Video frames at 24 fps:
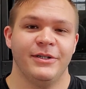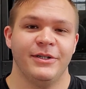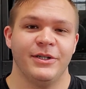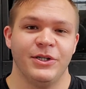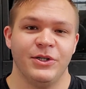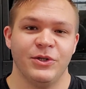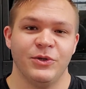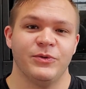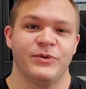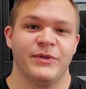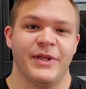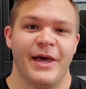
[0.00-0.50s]

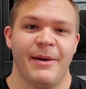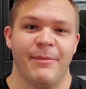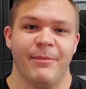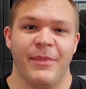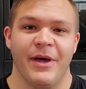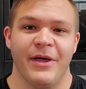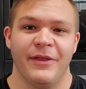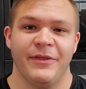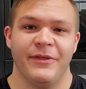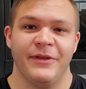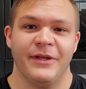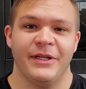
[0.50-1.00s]
used that
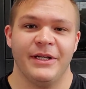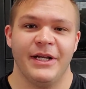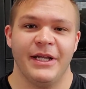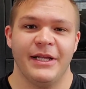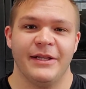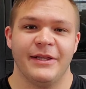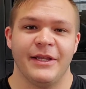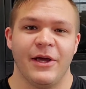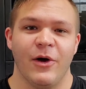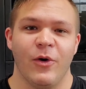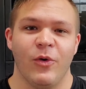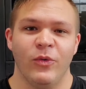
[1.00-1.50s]
method,
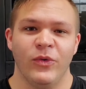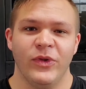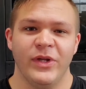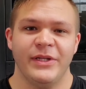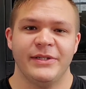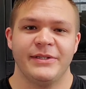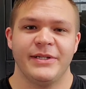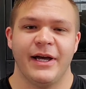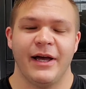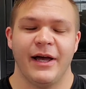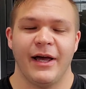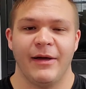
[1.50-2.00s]
and the only
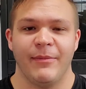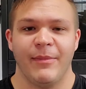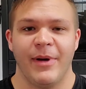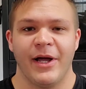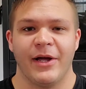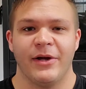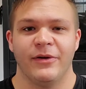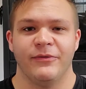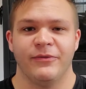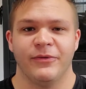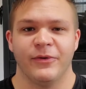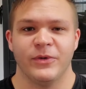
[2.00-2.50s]
time I
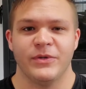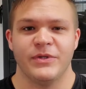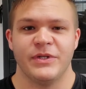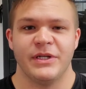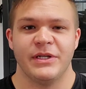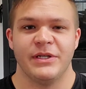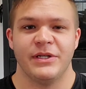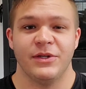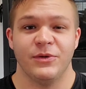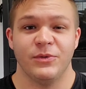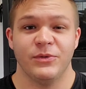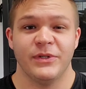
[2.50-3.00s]
could foresee
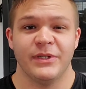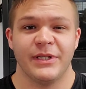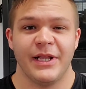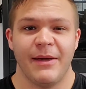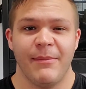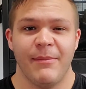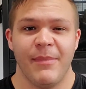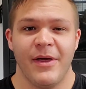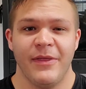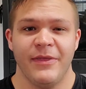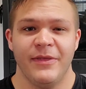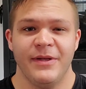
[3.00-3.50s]
using
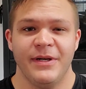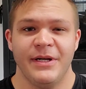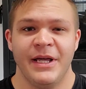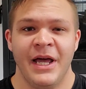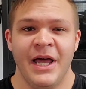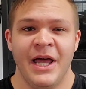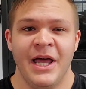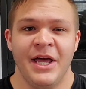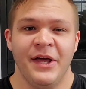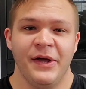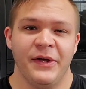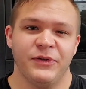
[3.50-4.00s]
that method
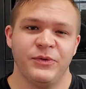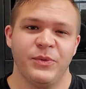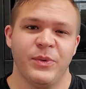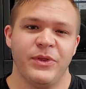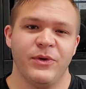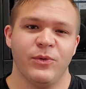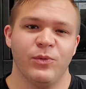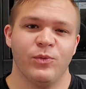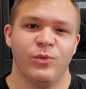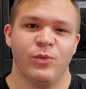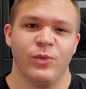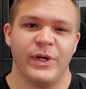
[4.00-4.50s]
is
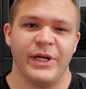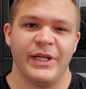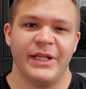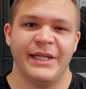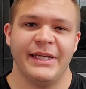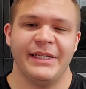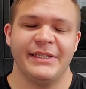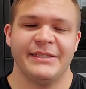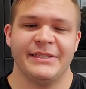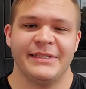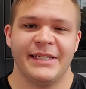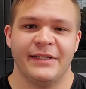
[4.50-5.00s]
with a
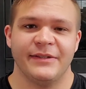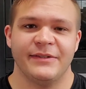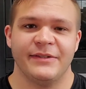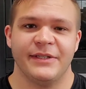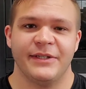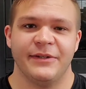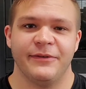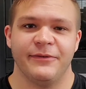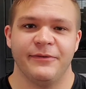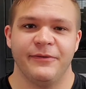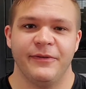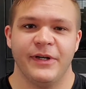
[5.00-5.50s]
really
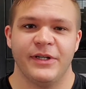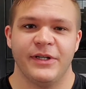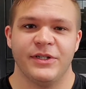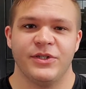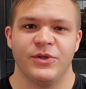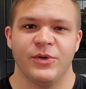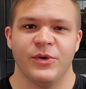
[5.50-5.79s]
sensitive fish,